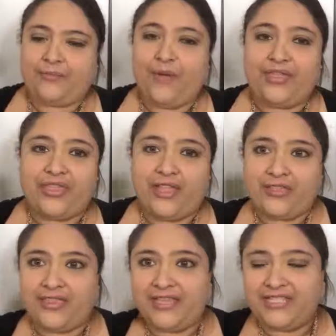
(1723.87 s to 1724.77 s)
with
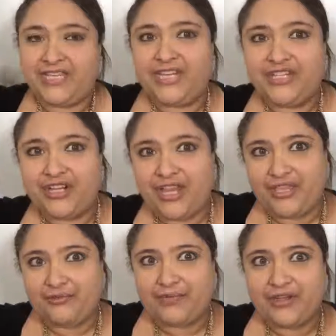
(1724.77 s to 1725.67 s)
the teacher that
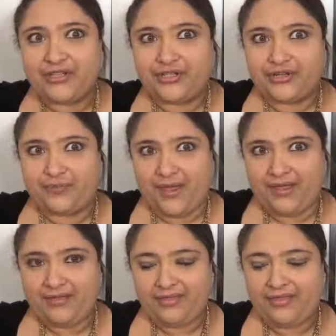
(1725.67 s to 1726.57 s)
you registered
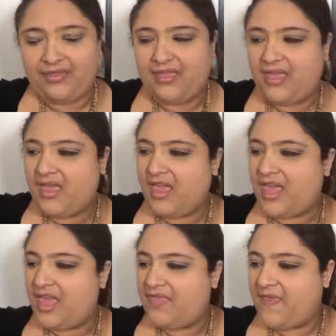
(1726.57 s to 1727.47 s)
with.
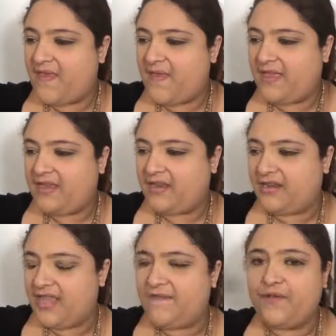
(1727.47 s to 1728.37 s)
And
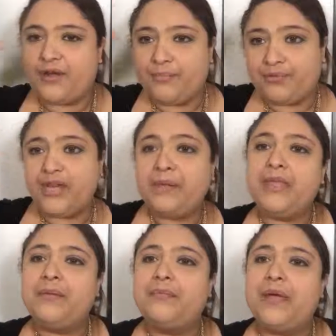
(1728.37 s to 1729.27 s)
then if you're a
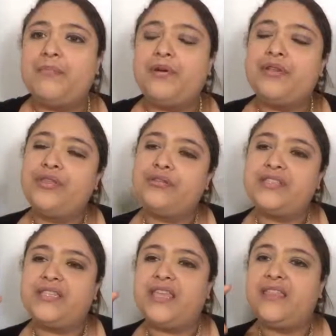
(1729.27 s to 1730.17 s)
premium member, you'll
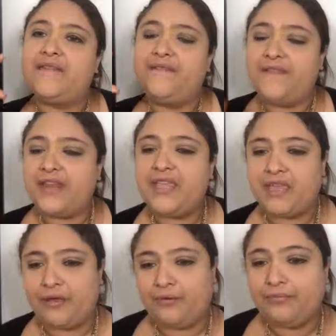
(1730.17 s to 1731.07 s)
see the
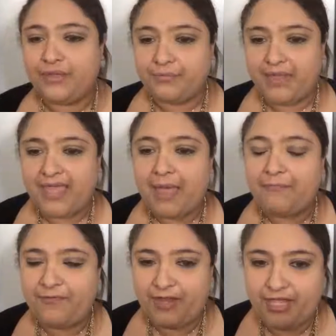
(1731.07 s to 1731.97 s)
video, the
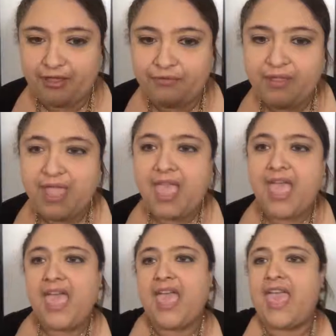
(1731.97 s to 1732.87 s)
recap video,
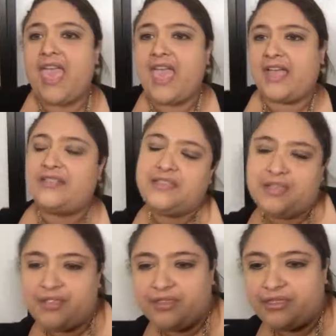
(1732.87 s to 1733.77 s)
and
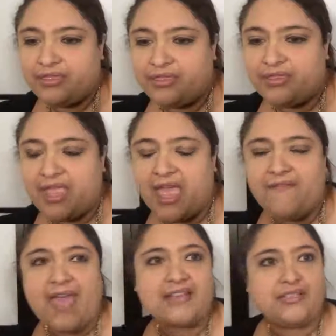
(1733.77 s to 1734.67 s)
have
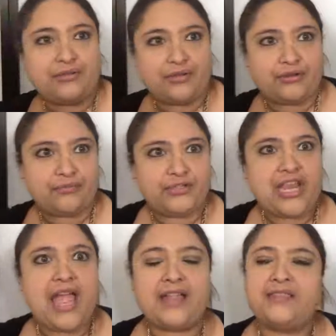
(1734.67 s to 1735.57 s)
access to the group
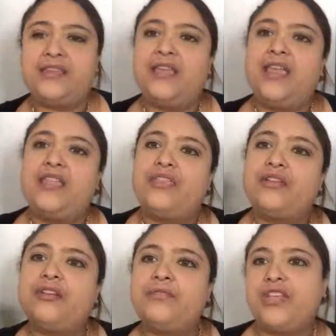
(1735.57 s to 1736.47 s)
chat. The
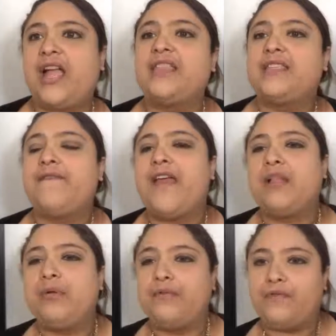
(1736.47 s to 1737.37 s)
group chat is
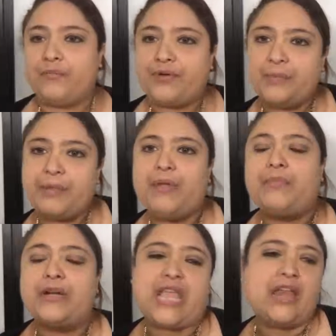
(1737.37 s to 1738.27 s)
available for premium
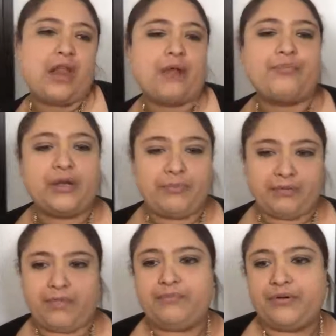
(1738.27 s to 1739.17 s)
members and
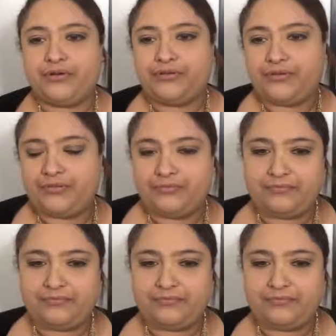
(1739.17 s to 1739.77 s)
non-premium members.